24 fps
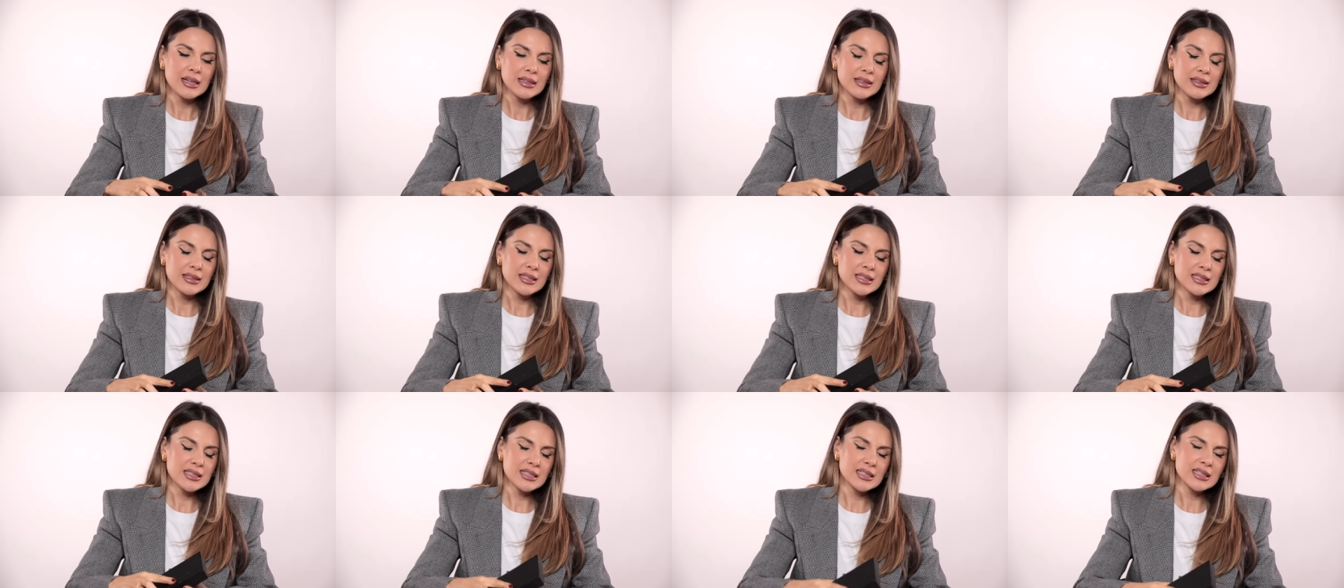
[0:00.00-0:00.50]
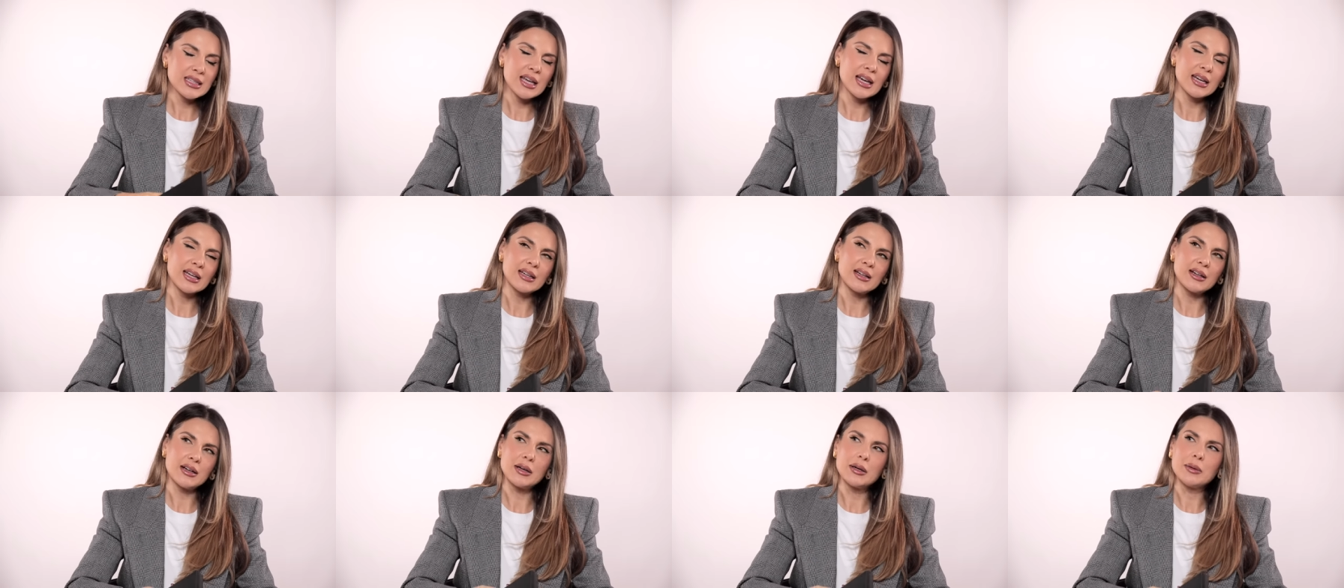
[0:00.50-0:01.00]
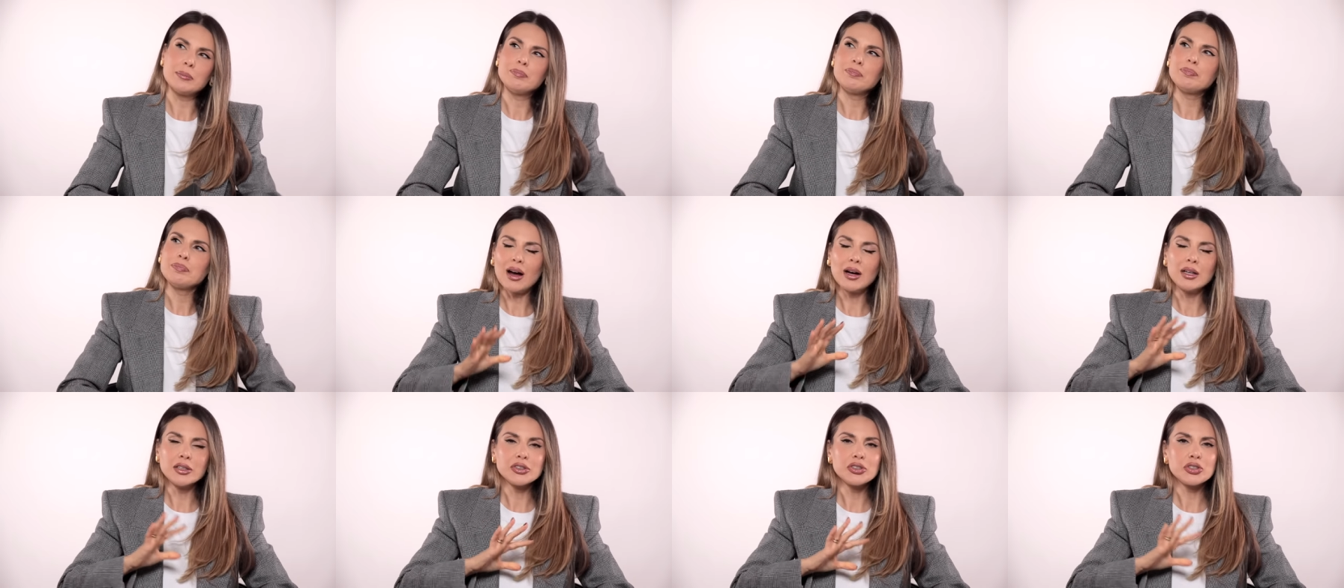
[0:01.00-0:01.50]
this is like an
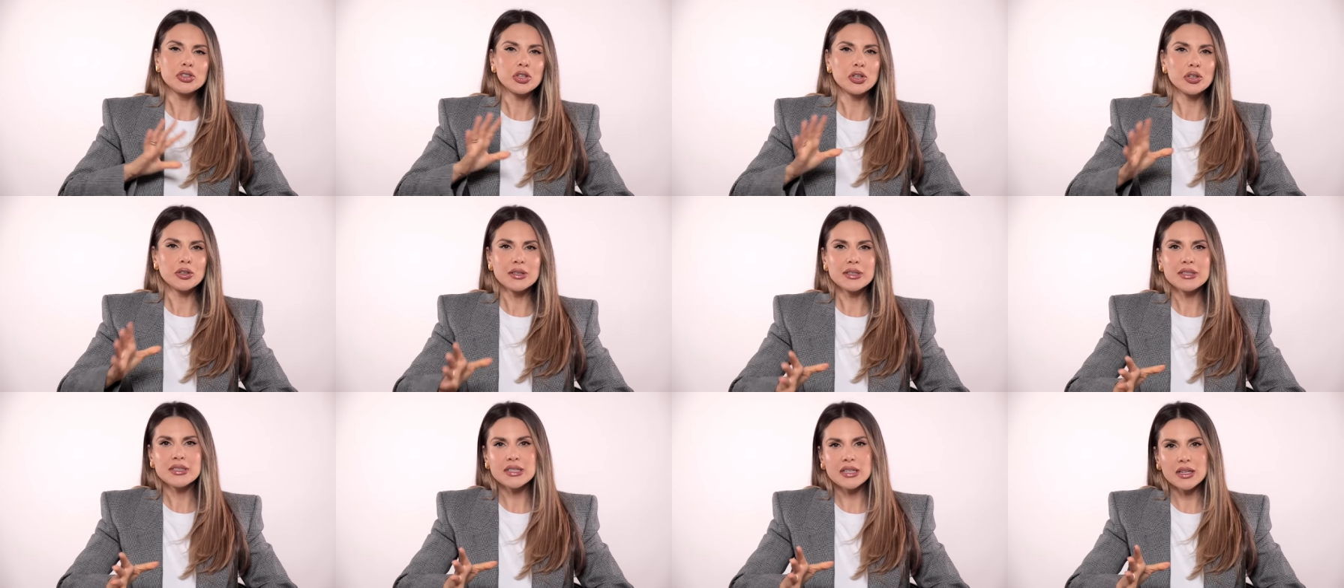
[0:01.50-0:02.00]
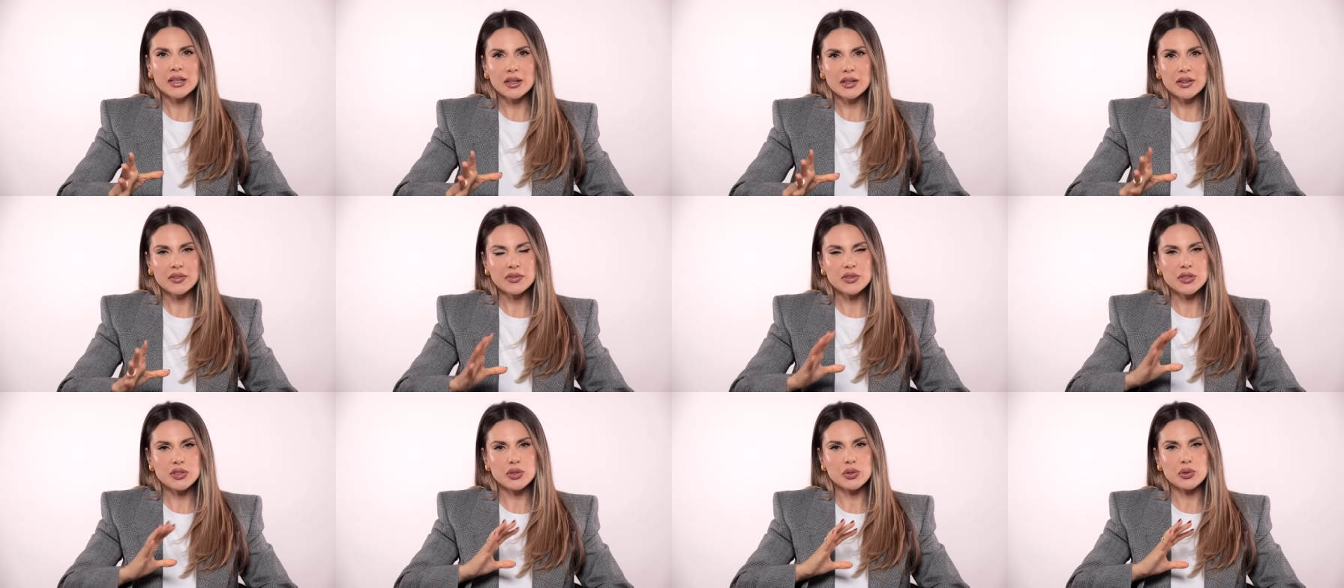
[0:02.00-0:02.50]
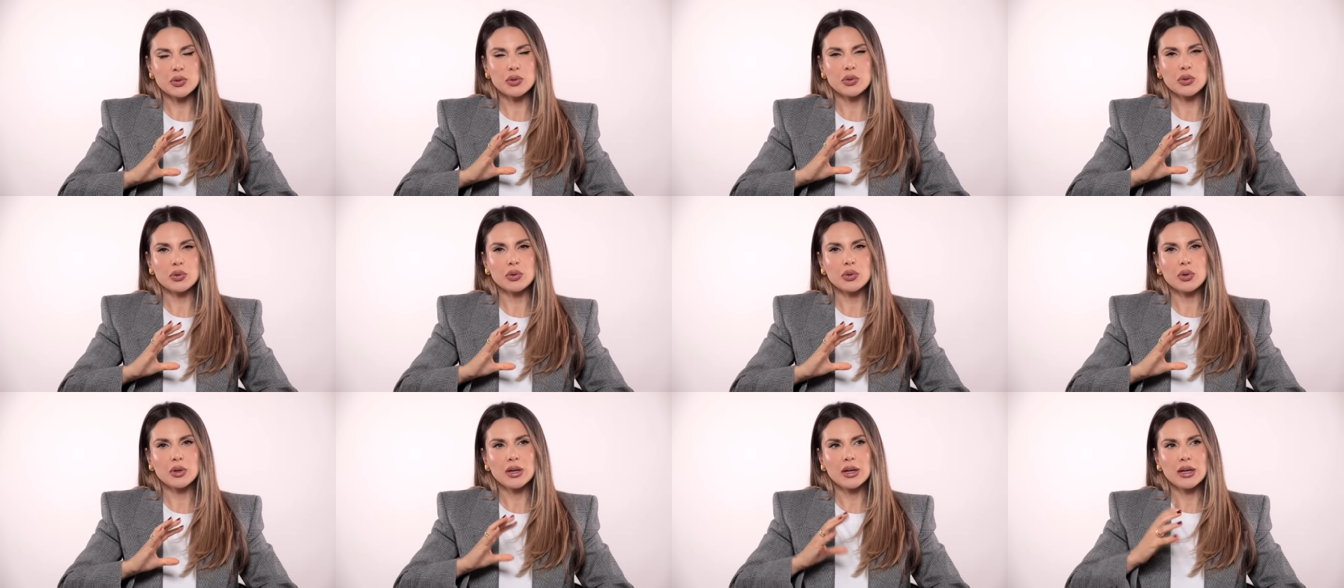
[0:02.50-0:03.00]
alternative
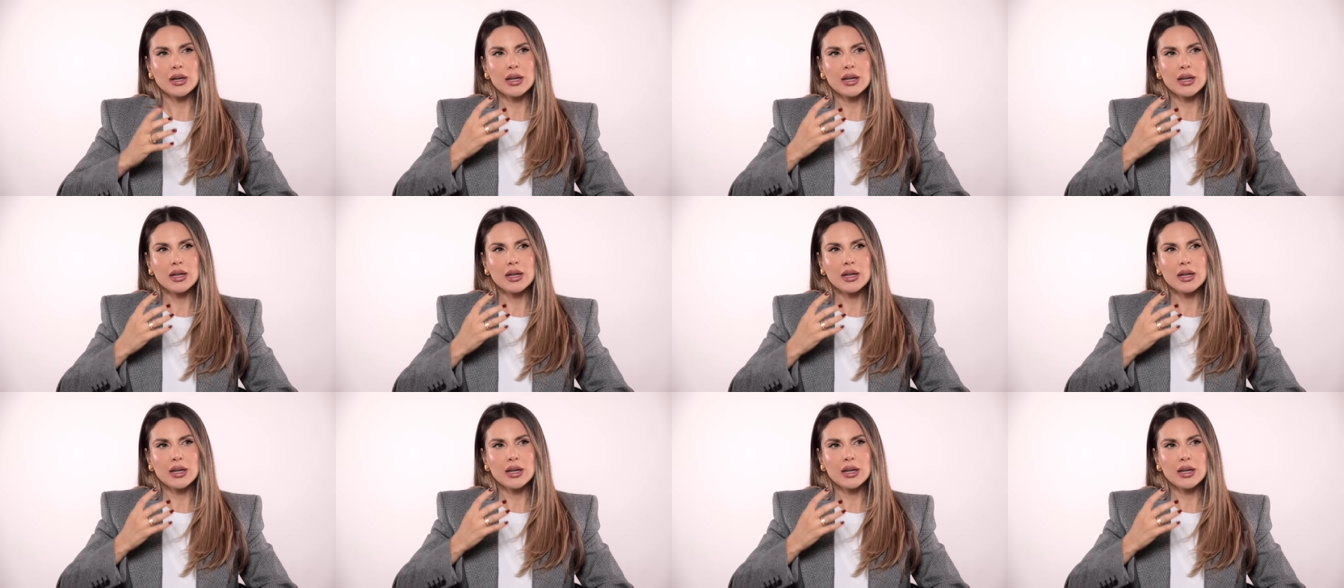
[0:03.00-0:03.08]
to